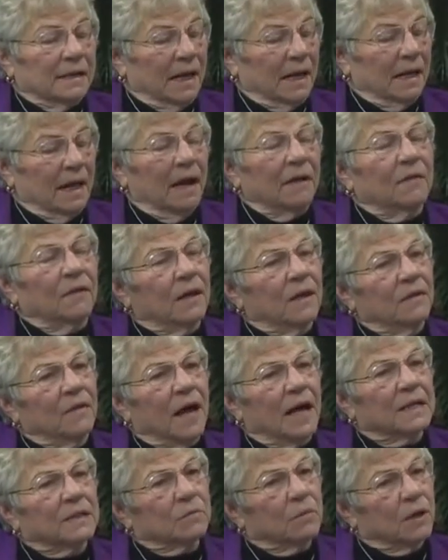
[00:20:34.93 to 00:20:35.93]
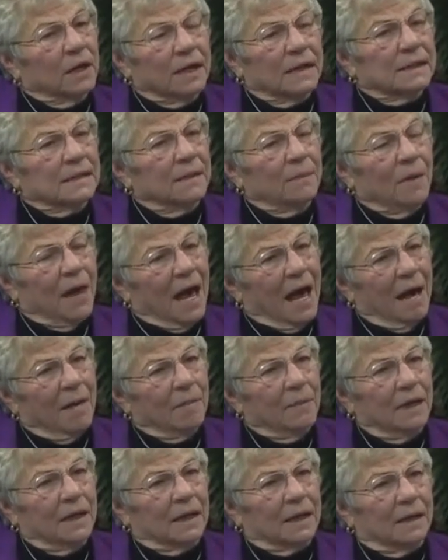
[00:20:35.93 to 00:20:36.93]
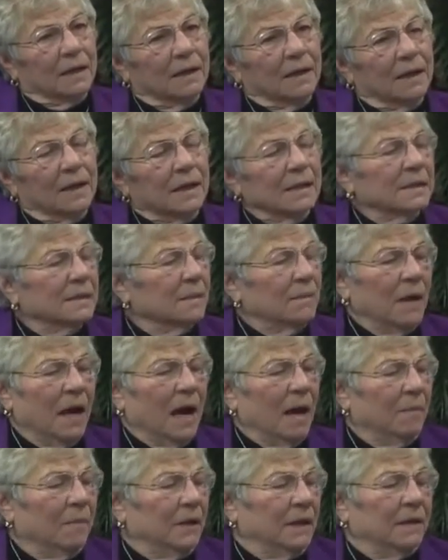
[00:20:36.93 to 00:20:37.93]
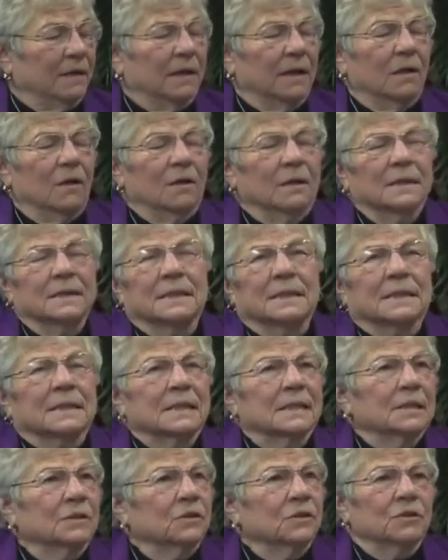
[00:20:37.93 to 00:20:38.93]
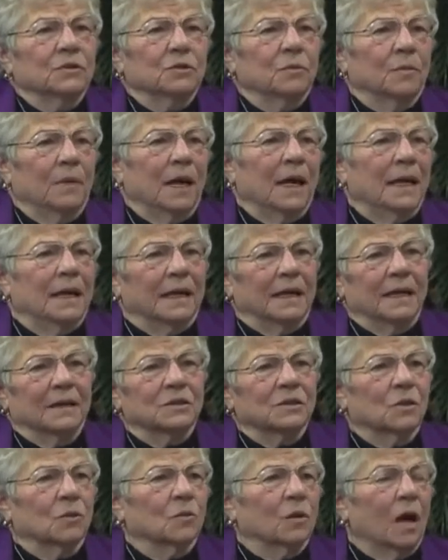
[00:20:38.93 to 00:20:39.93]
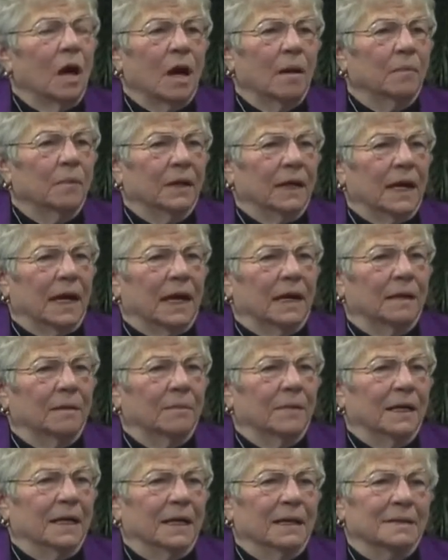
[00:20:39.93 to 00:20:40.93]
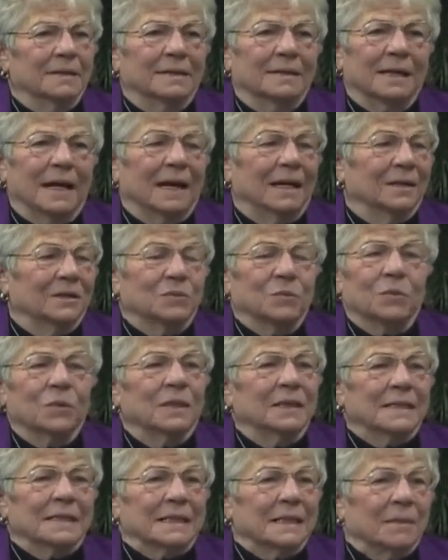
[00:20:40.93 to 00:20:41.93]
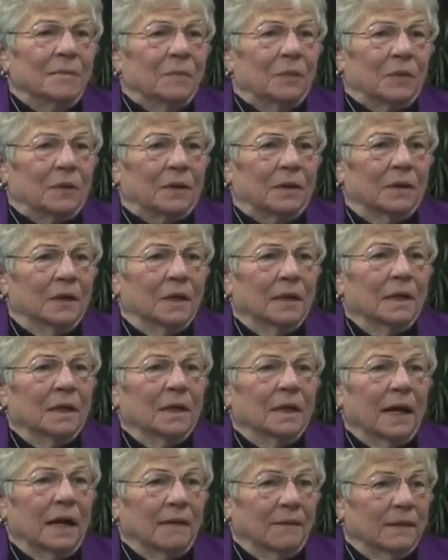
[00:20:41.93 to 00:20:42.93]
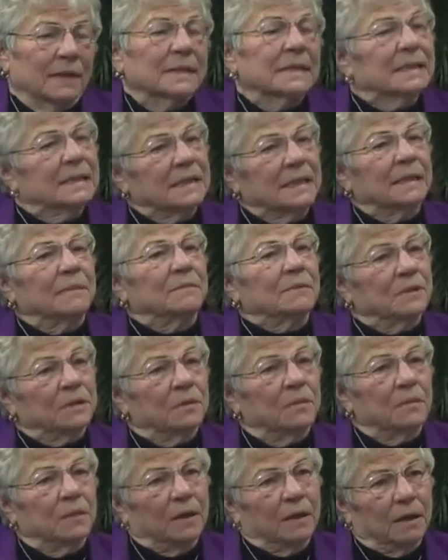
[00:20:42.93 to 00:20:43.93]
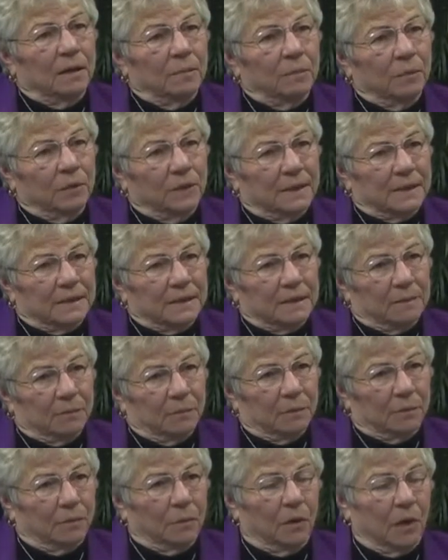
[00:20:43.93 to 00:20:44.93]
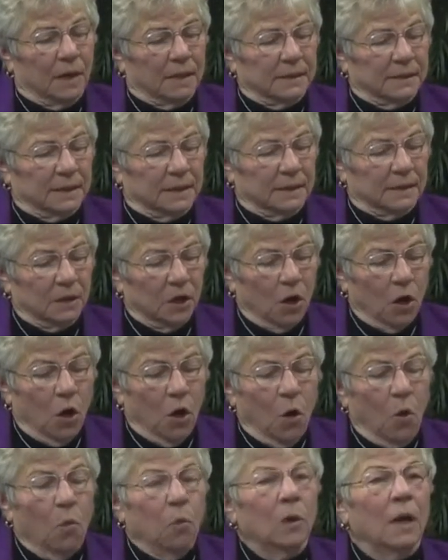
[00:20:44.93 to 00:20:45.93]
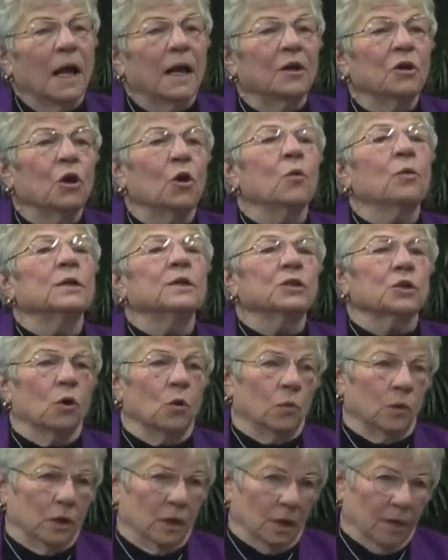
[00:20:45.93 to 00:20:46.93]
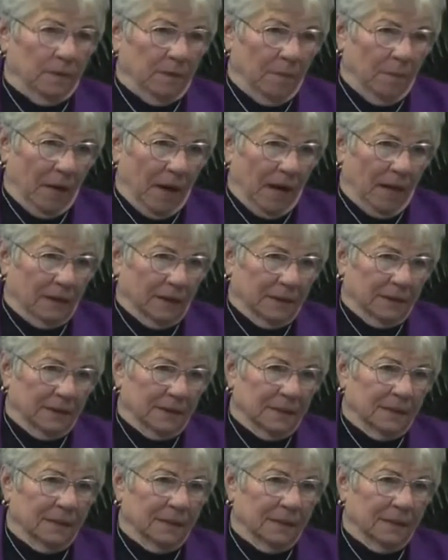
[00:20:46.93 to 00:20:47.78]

and I think that's what ends up happening. It ends up happening that all these decisions are made. It gets so complicated because, and it's really simple. And this seems to be a pretty simple process. Well, I know it's going on the ballot.